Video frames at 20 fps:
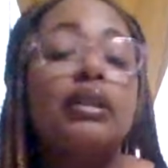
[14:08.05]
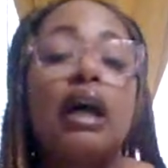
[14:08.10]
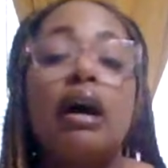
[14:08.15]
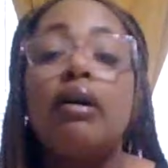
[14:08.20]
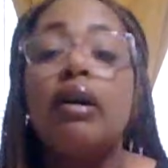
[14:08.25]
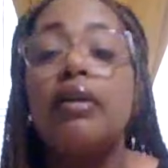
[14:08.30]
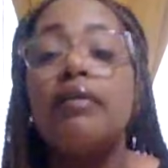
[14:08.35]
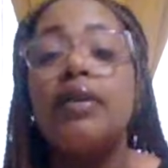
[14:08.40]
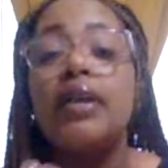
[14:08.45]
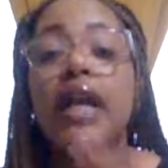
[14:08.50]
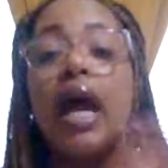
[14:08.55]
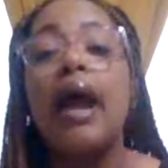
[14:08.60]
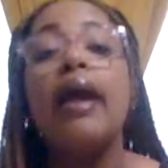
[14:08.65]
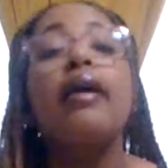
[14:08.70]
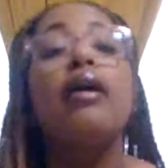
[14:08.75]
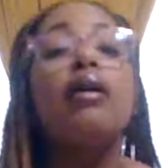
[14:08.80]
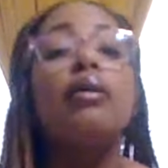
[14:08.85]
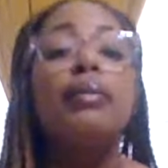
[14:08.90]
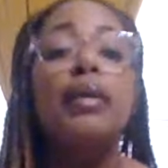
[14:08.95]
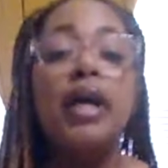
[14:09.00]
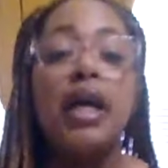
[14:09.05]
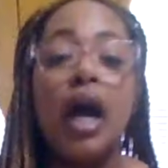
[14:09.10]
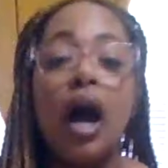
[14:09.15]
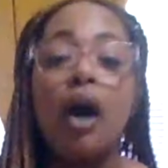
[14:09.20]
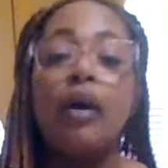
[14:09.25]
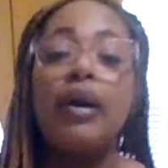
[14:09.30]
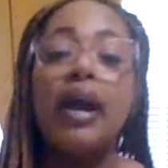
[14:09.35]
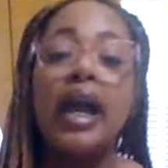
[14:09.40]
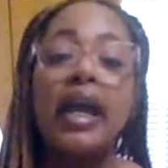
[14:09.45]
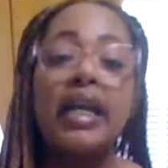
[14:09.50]
I don't give a damn.
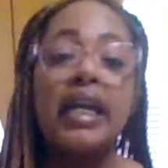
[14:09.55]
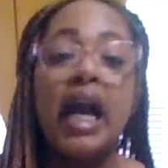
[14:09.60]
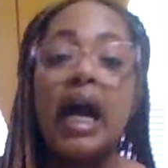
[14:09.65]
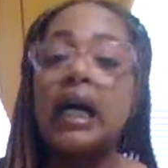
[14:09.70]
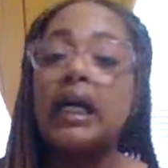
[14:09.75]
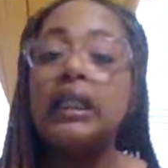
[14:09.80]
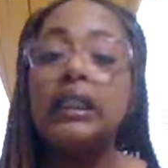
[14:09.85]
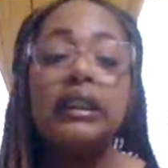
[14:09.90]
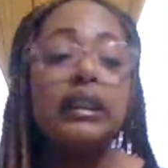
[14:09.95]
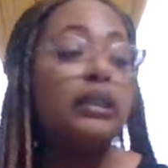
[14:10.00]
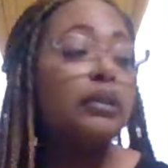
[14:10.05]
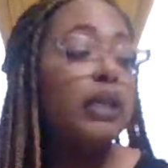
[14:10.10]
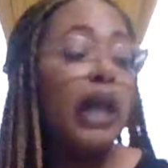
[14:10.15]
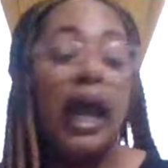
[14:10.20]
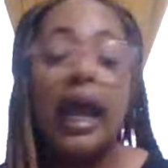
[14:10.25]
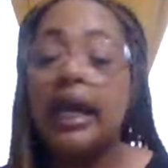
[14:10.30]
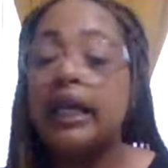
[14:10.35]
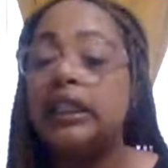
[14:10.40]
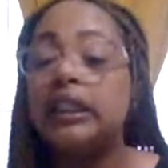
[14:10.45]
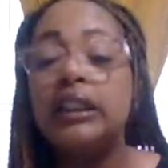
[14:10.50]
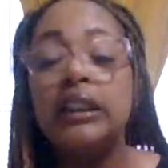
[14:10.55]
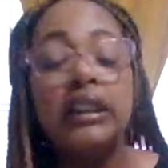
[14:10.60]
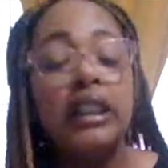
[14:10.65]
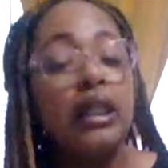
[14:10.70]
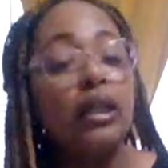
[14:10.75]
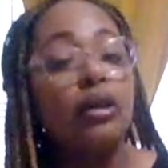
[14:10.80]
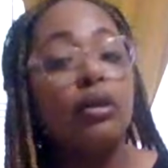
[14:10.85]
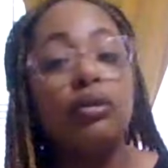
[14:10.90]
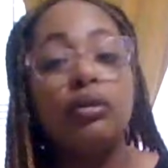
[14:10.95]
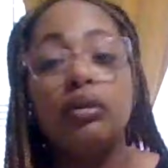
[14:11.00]
Okay, he got good sage. hey, just
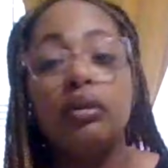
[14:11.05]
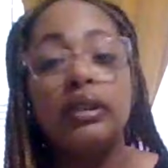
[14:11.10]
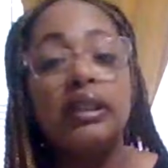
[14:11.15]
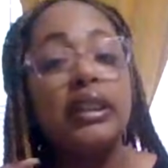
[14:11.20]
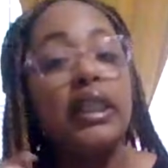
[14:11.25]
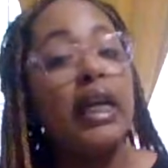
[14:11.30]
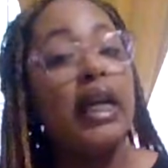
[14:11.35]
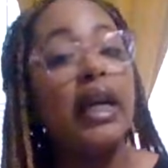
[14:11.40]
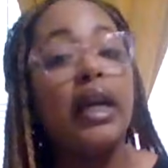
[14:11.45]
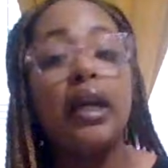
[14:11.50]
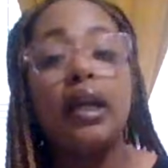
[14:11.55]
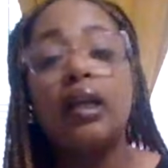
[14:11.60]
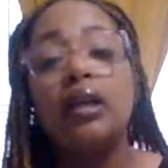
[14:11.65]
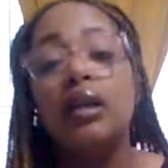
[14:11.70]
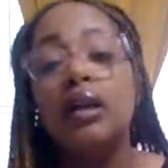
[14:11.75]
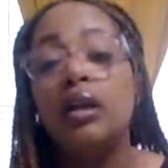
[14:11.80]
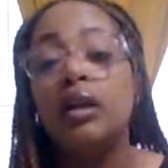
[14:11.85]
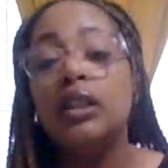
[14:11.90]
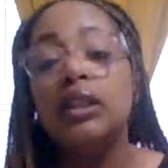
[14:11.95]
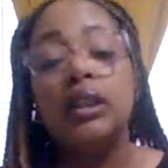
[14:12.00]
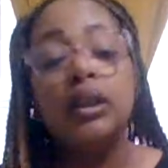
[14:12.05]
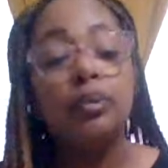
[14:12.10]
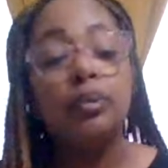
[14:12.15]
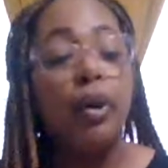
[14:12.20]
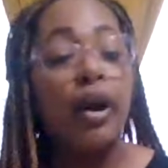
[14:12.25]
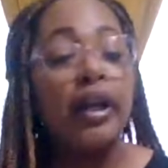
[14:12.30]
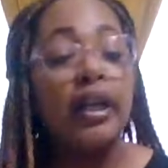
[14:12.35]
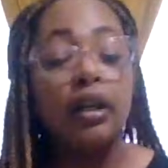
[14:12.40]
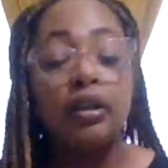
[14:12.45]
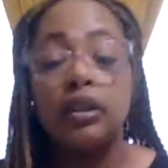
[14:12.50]
still, you know what I'm saying,
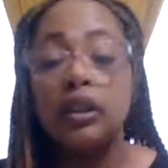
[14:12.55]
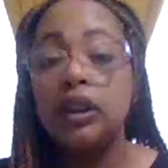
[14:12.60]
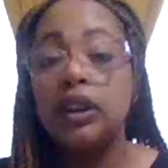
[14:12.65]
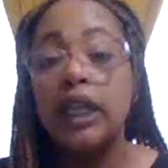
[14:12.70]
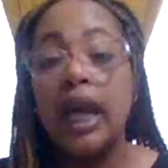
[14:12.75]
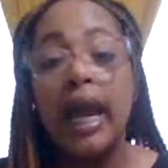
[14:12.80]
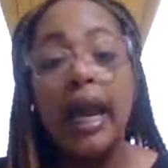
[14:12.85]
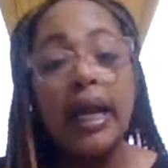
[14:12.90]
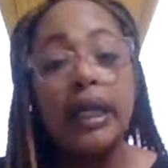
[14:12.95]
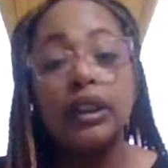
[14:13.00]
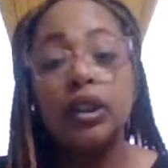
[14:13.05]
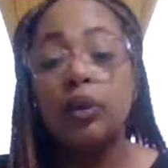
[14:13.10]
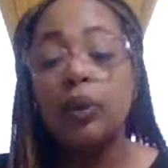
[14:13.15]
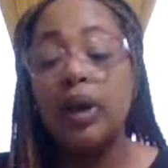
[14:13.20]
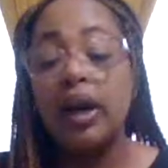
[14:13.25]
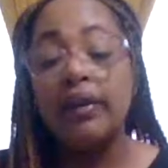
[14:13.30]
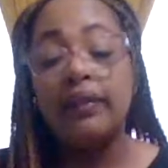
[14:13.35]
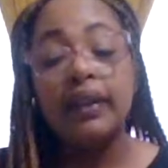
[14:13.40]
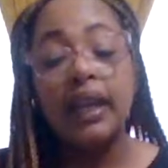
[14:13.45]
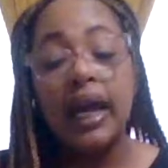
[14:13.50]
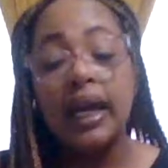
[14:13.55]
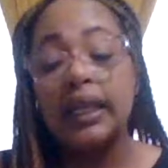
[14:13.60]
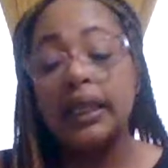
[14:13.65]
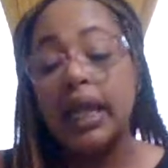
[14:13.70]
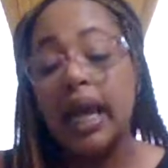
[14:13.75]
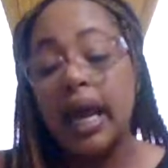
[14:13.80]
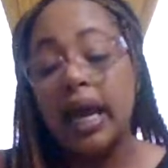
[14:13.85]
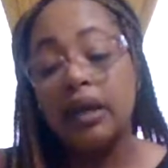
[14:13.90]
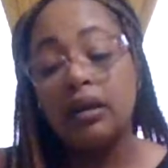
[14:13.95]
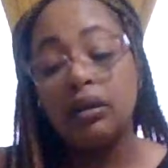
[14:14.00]
spray your sage or whatever like
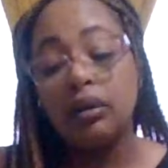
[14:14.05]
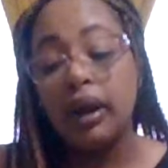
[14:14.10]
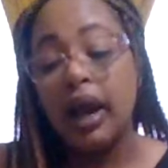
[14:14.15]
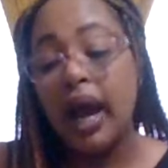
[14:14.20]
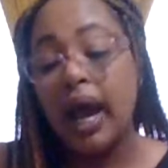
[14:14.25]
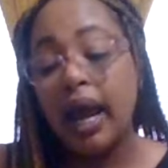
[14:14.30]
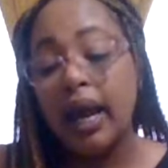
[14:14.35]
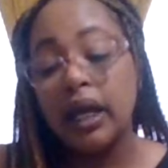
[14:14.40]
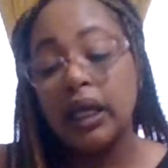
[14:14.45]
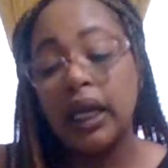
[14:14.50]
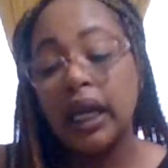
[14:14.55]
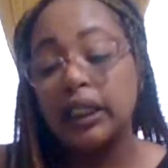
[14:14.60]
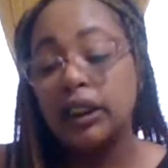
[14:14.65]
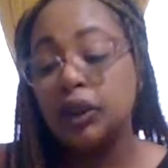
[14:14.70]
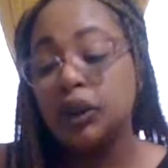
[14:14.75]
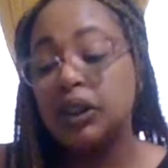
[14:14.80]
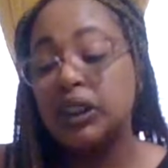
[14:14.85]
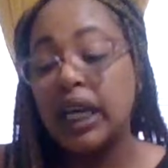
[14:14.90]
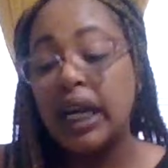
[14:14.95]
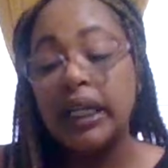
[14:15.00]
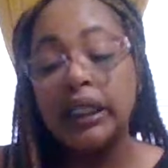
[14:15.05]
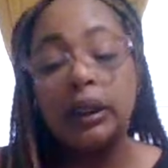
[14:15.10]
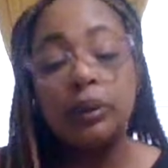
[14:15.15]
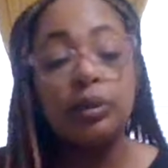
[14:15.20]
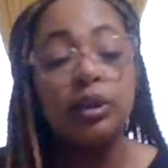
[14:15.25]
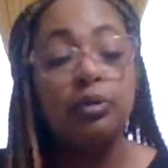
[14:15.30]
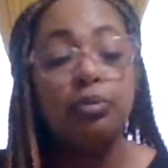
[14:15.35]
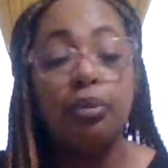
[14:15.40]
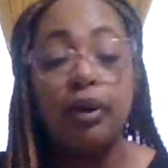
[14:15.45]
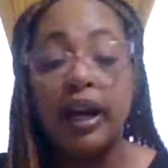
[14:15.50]
that. Okay. Light your sage up
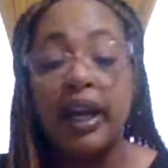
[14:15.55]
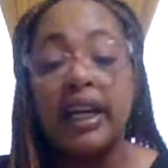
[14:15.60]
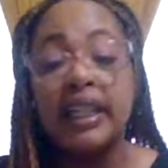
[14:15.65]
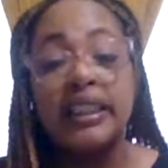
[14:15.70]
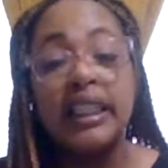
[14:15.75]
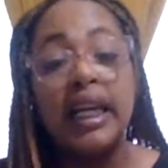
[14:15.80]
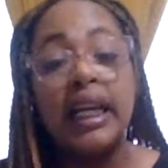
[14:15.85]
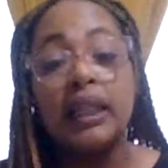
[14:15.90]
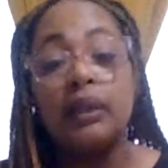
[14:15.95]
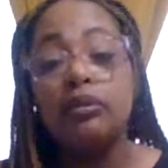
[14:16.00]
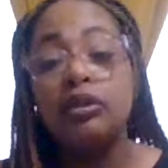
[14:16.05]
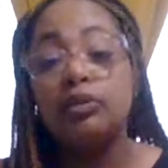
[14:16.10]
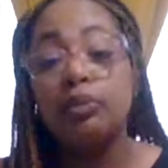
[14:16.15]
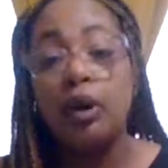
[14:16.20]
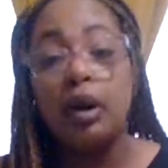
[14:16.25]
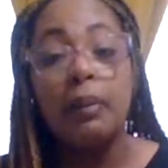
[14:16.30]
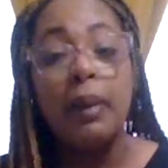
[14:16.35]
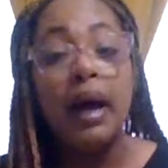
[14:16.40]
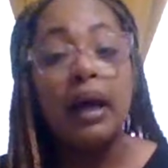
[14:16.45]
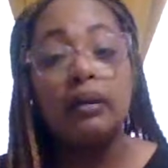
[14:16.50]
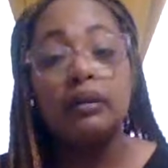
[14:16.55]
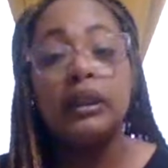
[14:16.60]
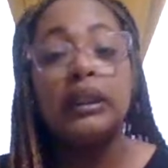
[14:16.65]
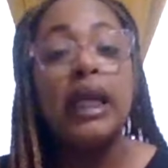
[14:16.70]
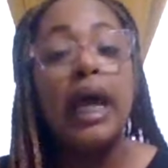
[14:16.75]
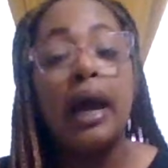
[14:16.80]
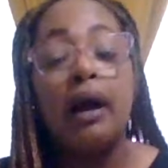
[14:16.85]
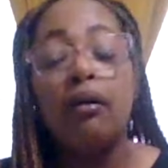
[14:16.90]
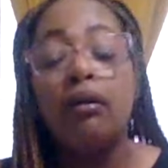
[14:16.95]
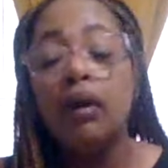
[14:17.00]
spray because they got them spray bottles
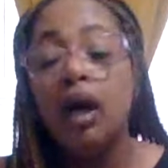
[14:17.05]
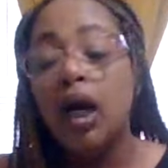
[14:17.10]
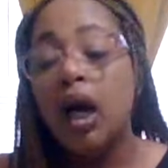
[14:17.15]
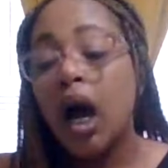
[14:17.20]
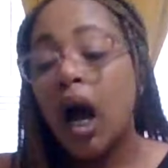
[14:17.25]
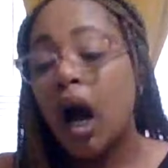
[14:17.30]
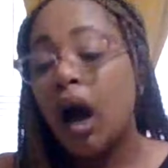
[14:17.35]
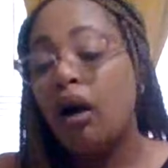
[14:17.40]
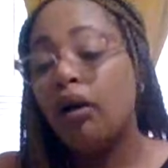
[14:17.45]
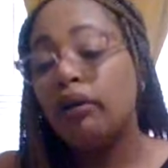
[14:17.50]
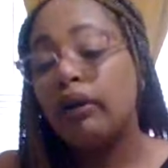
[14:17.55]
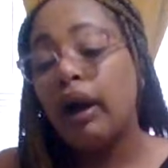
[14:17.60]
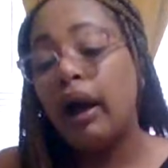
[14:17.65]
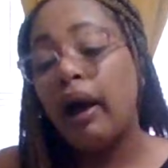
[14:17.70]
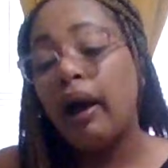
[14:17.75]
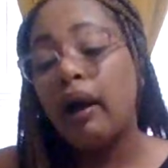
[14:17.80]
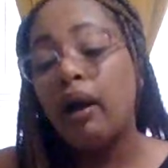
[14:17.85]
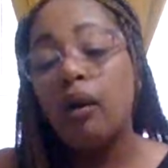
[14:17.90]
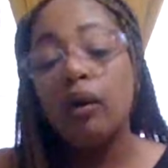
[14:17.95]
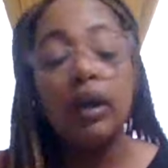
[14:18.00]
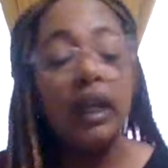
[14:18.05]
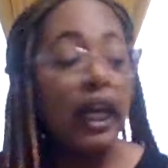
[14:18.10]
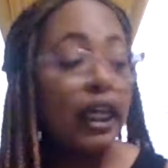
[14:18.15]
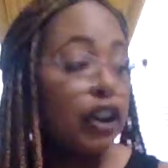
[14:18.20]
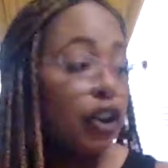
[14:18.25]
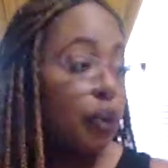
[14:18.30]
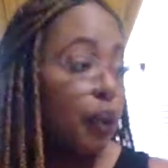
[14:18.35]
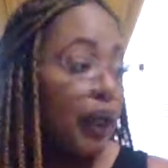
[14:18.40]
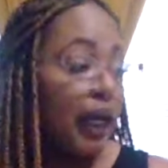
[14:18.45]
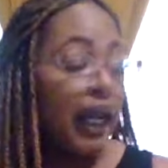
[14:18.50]
now. Okay. Or
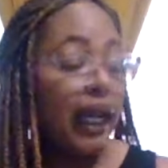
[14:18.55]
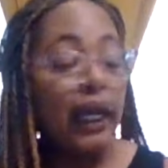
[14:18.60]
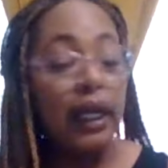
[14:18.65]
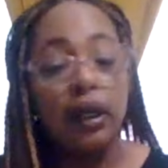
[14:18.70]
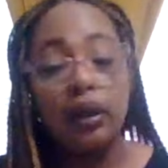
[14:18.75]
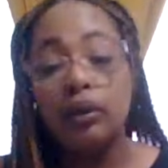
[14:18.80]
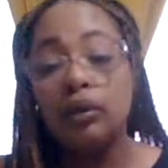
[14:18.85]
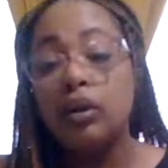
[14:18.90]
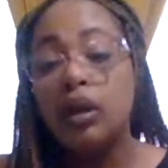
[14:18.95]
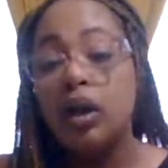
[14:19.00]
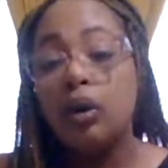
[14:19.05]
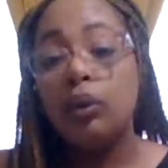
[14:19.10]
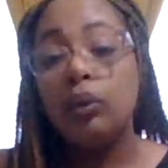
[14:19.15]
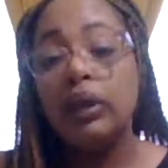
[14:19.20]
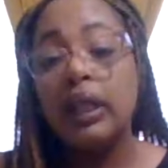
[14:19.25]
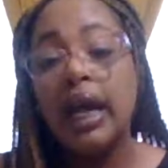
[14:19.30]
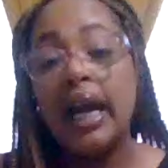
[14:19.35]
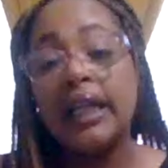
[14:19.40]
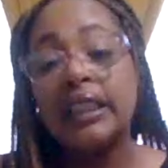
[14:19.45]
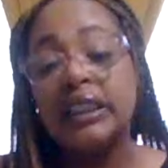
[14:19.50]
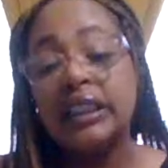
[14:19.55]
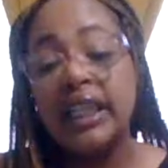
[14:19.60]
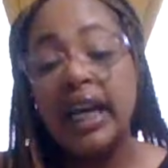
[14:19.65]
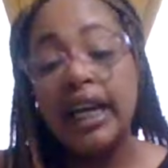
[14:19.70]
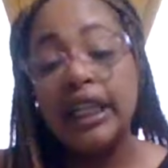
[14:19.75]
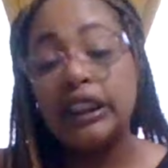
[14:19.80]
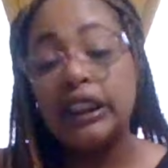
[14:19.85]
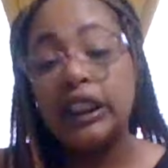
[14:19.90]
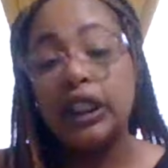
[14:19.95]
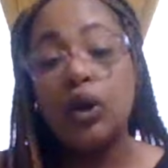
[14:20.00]
light you a candle that has
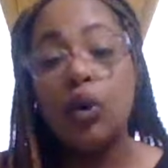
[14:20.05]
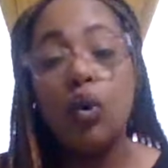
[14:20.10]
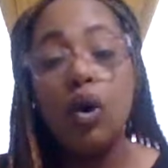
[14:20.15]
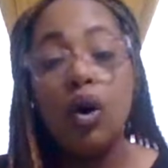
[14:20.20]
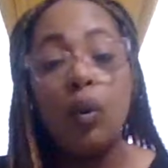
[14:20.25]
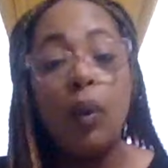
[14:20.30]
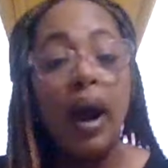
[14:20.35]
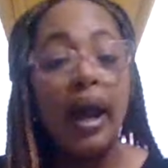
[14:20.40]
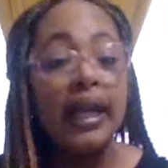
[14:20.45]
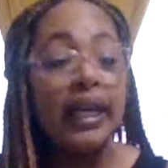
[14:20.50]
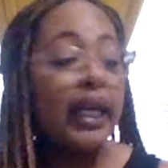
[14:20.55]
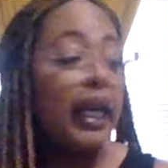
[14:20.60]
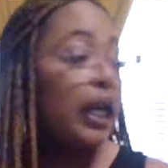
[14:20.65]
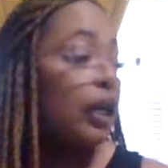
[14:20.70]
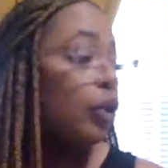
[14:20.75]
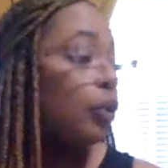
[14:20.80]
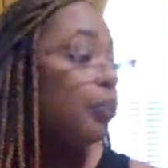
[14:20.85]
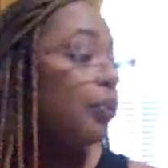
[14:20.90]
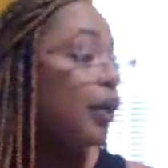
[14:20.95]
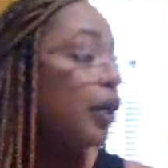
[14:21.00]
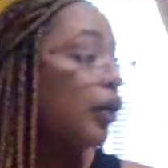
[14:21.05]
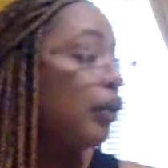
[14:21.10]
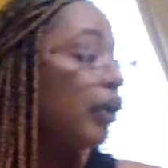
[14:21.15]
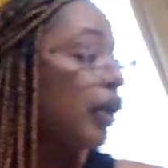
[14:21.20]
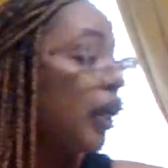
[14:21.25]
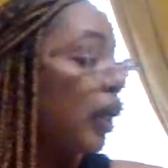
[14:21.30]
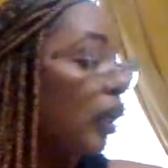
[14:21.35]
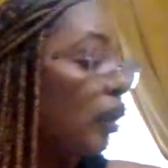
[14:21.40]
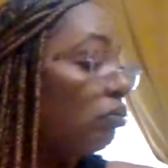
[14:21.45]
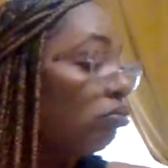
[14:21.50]
sage in it or a white candle,
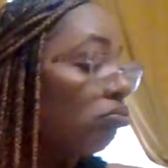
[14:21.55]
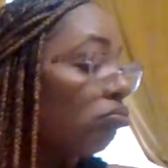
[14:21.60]
period.